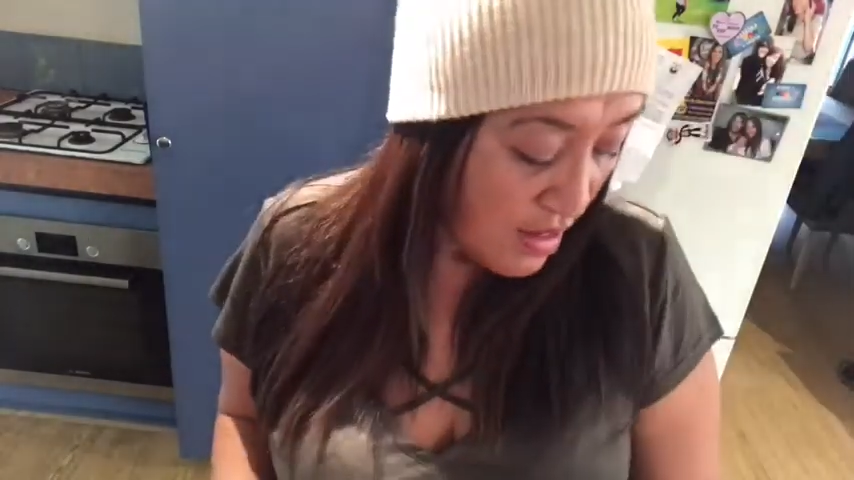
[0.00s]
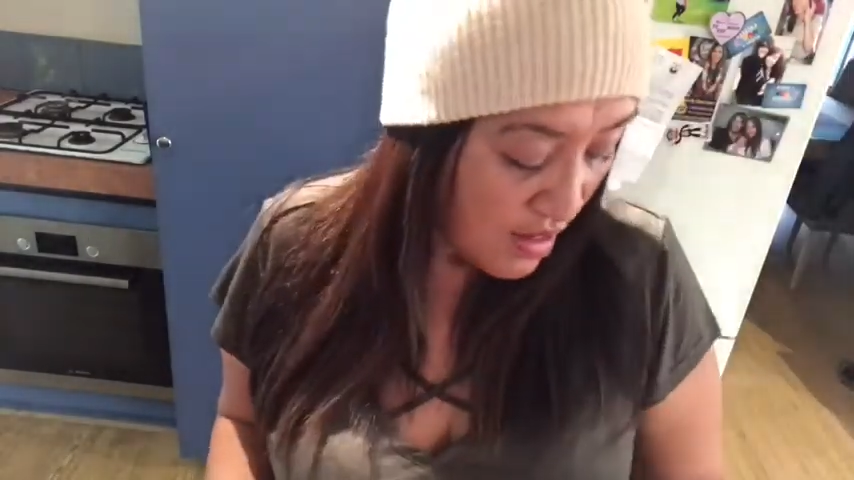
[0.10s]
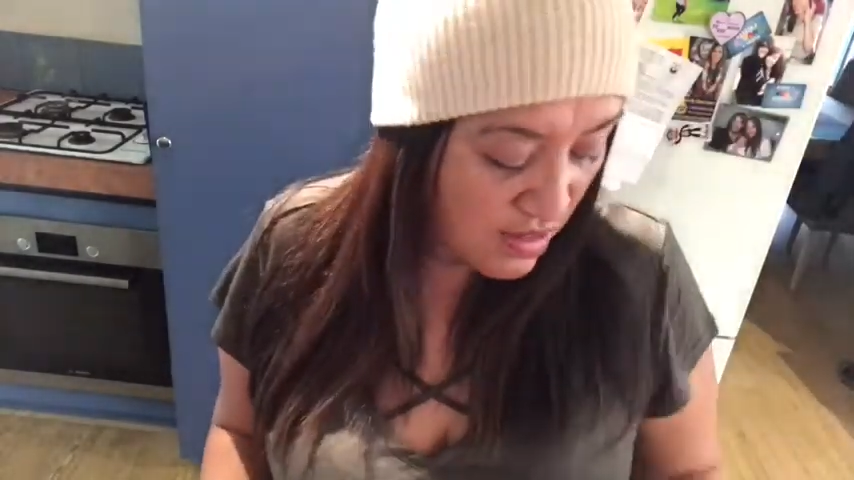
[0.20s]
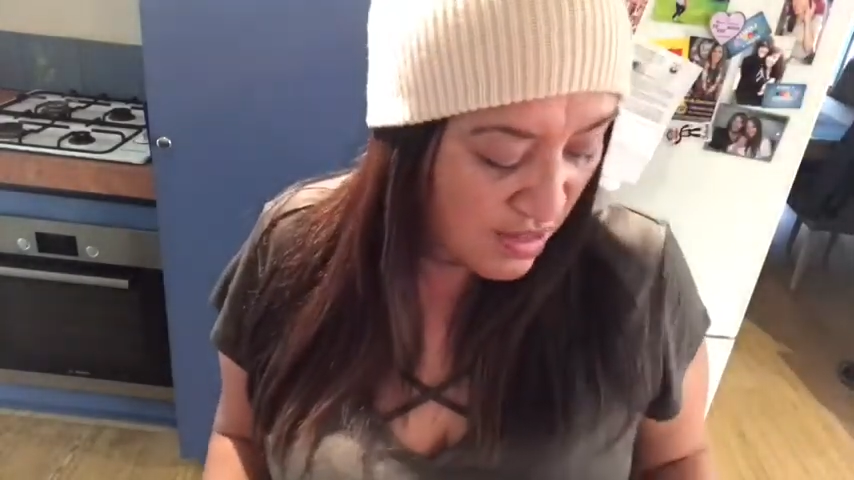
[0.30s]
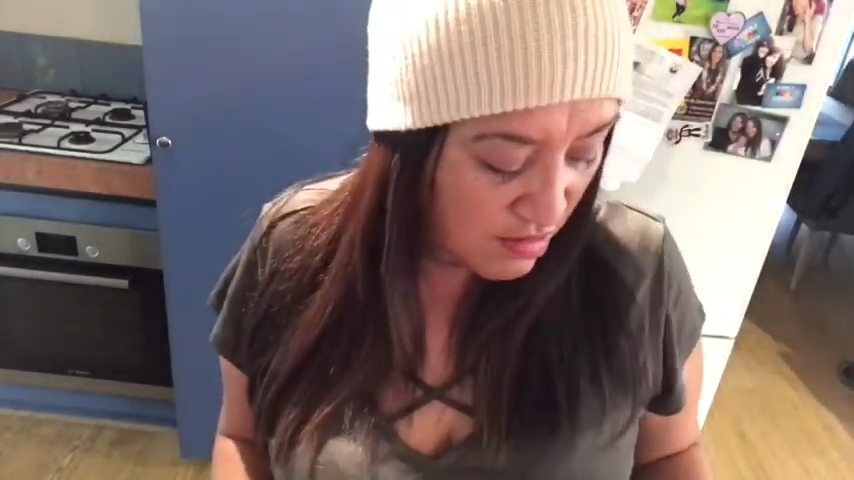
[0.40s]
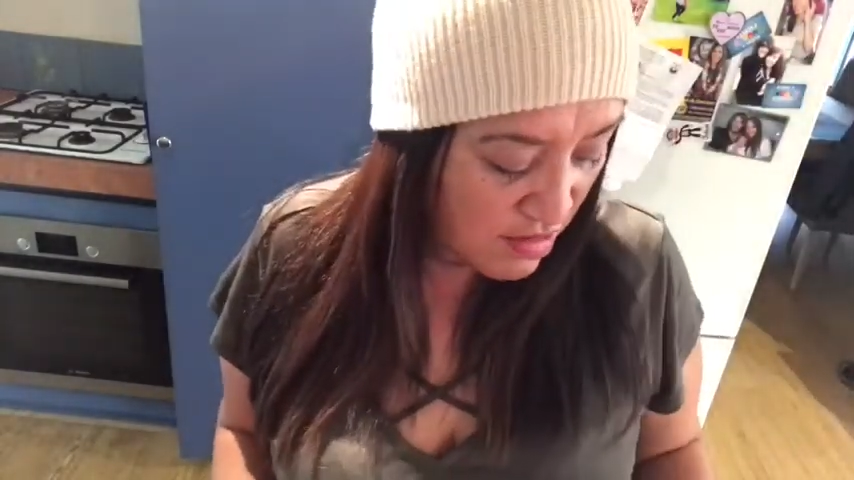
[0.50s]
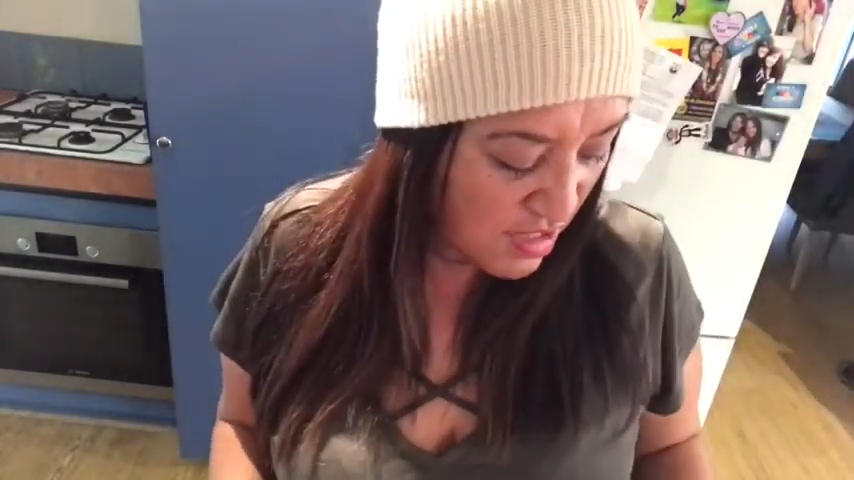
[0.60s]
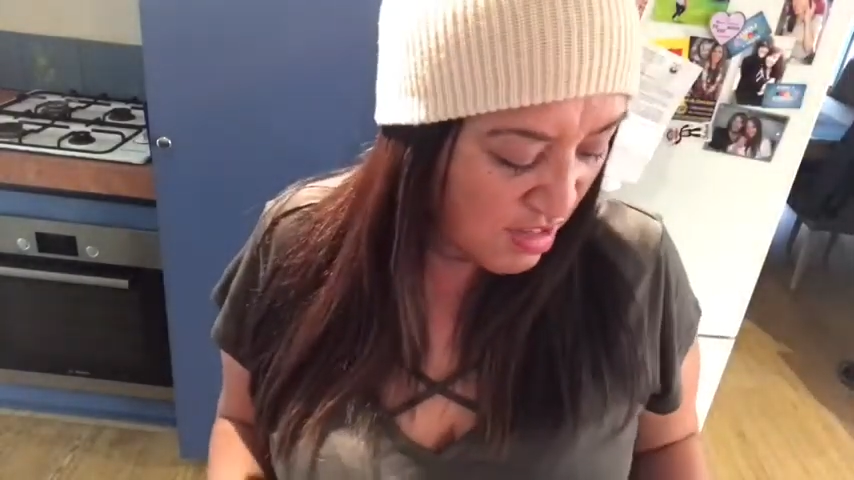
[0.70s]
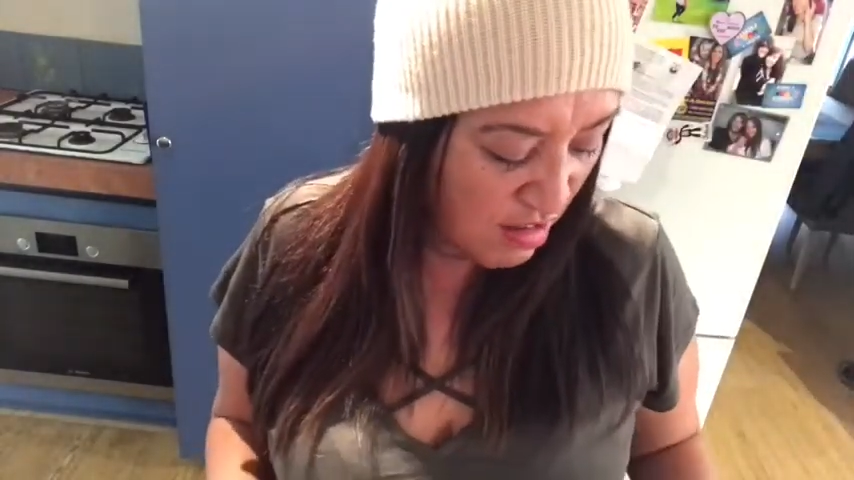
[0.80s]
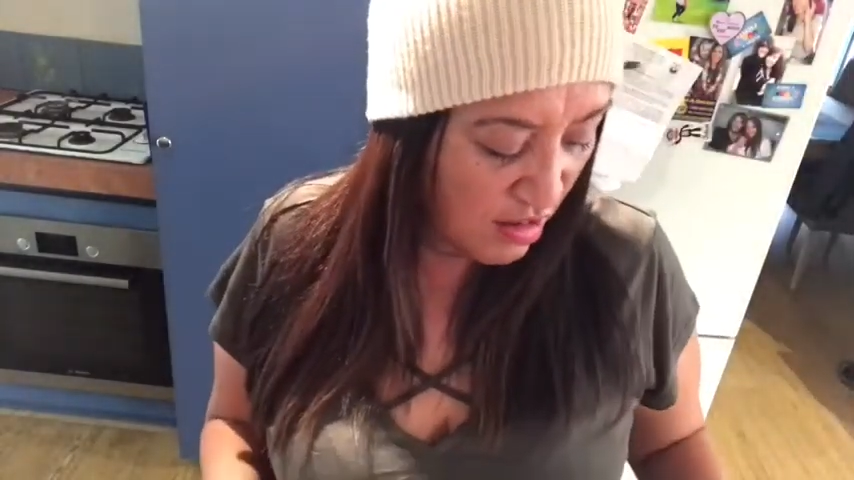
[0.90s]
And then I
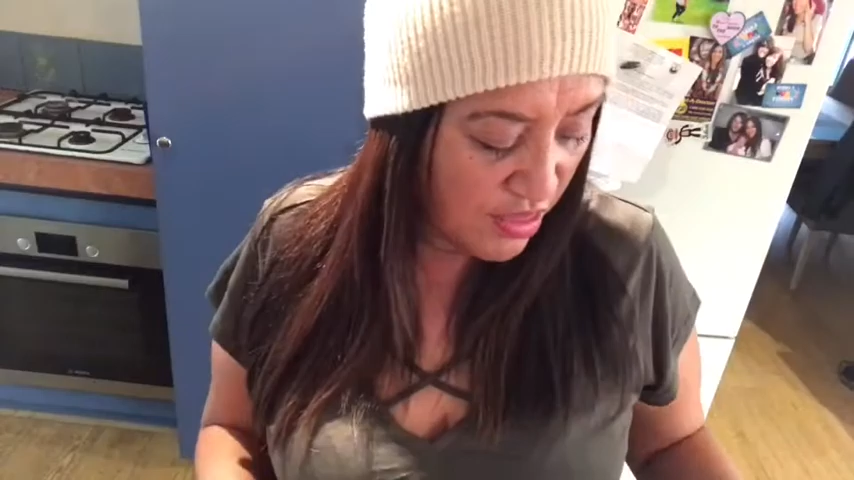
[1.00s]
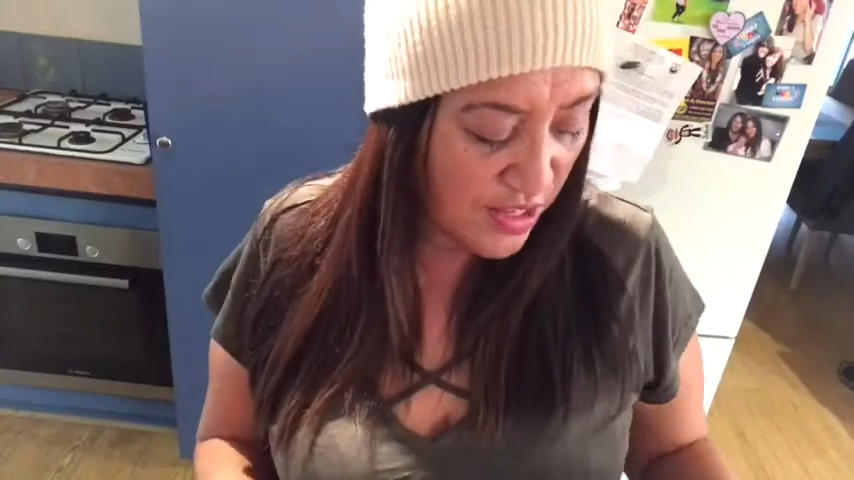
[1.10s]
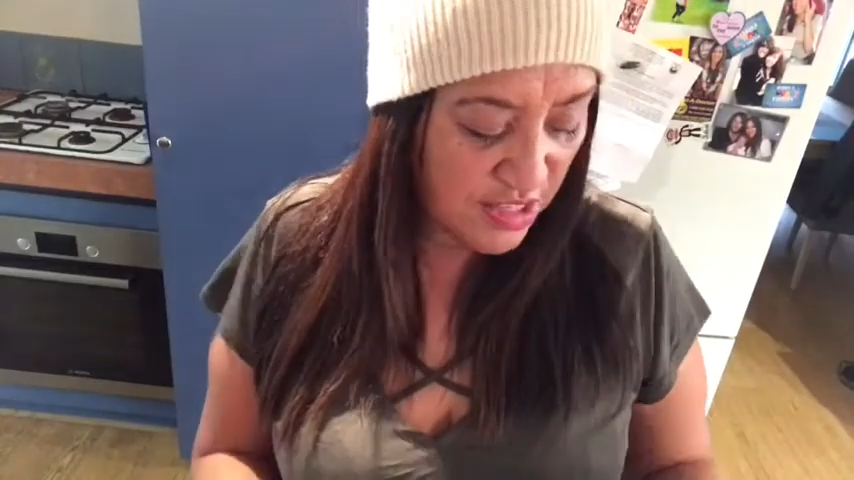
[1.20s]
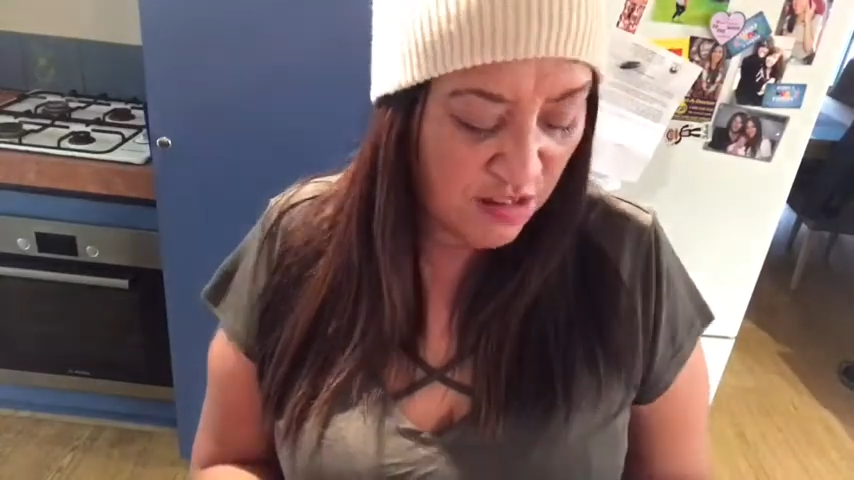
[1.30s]
just got like things